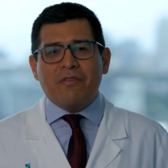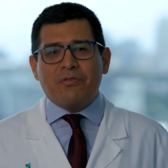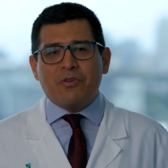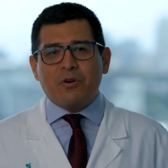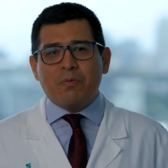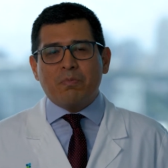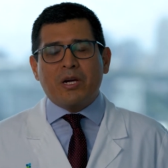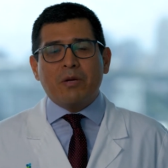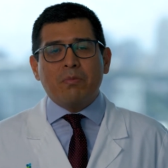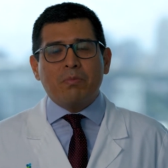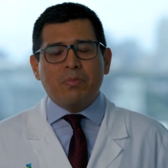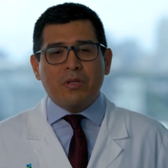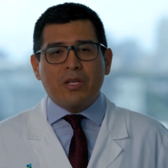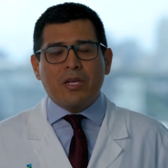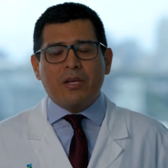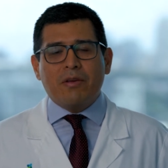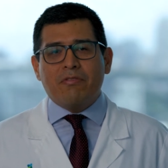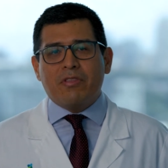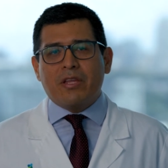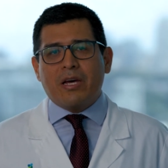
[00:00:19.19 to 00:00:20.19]
from my
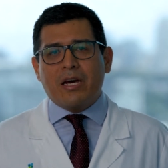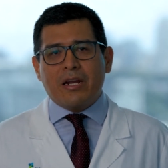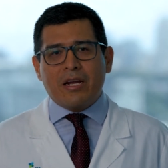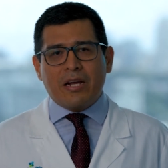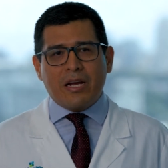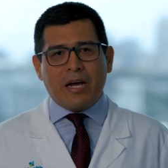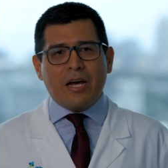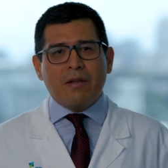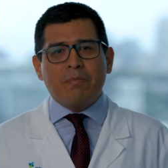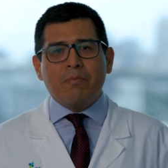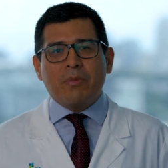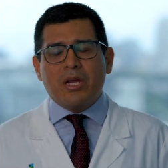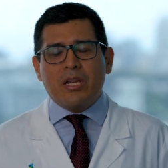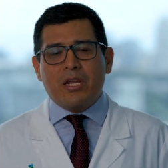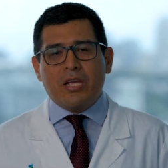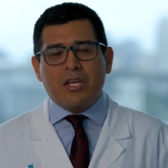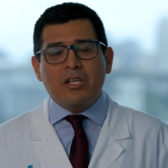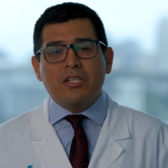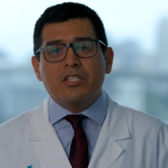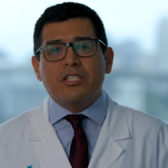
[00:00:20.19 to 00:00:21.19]
belief that God
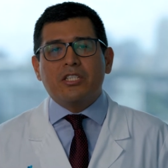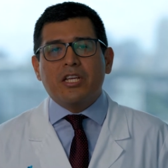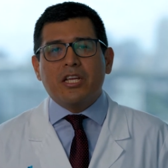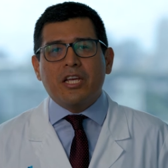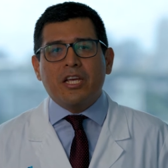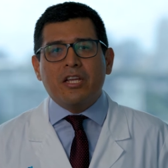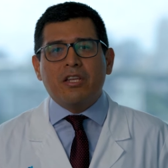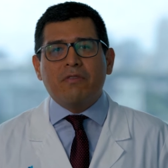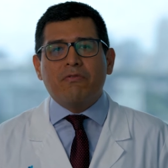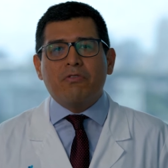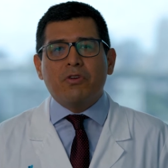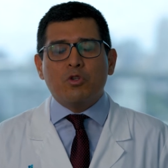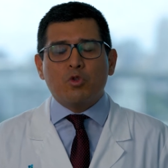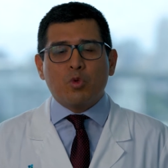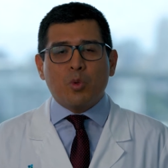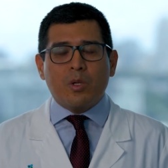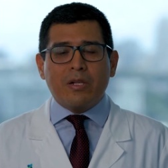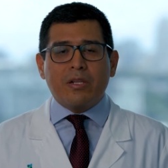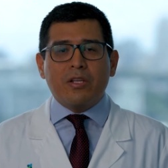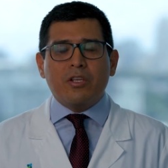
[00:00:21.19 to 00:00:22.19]
made each
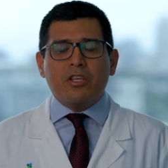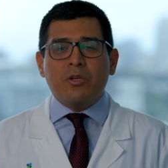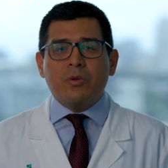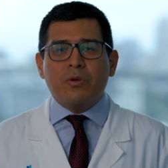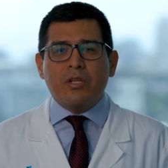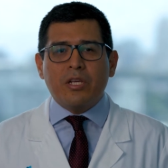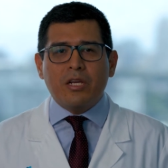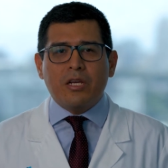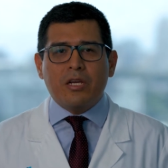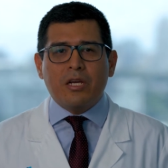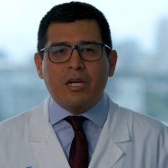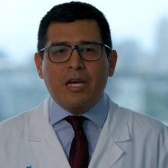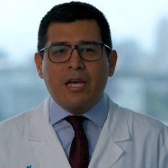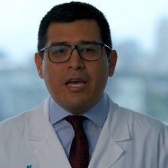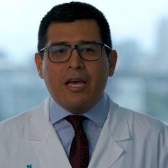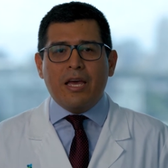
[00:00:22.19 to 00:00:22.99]
individual unique,